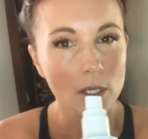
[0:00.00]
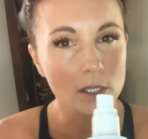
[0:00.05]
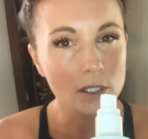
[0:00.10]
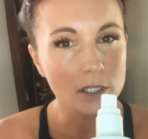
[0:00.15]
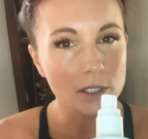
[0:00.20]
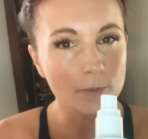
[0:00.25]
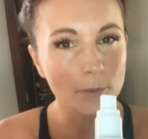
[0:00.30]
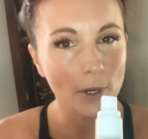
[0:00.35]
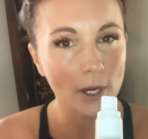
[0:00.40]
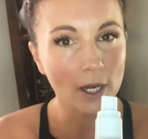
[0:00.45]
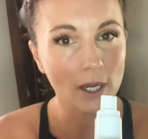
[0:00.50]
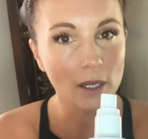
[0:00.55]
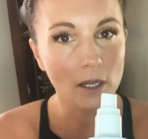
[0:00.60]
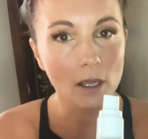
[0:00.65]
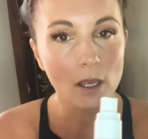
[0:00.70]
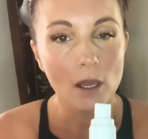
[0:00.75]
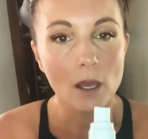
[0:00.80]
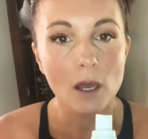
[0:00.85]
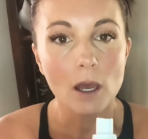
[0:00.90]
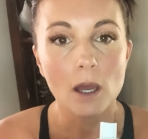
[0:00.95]

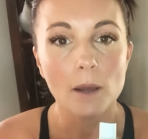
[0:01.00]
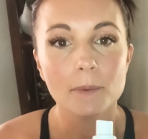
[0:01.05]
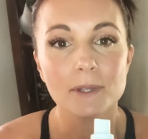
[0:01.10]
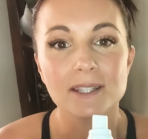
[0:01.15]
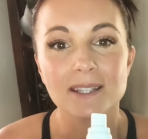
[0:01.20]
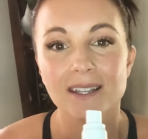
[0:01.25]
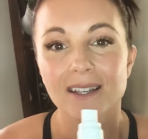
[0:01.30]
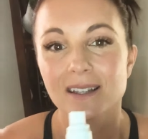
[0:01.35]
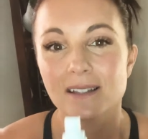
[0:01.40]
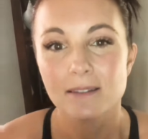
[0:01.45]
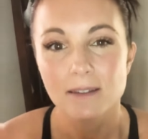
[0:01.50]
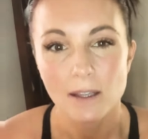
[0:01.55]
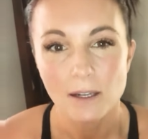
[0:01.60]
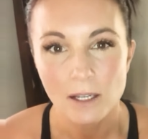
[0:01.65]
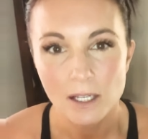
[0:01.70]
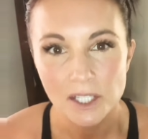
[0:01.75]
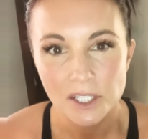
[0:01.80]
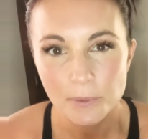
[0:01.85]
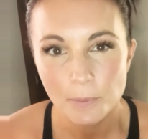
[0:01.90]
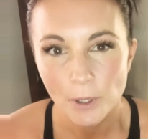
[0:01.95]
spray. It's like a
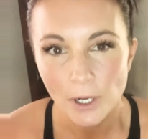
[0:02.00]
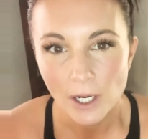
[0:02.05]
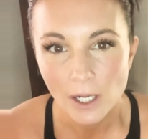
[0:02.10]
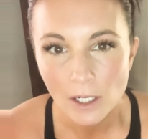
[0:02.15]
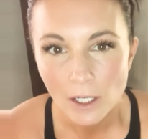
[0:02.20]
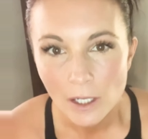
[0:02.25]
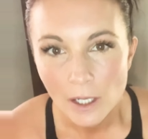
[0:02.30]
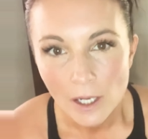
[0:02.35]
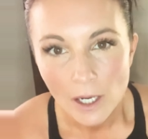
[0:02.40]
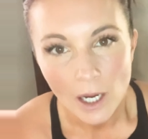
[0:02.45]
setting spray.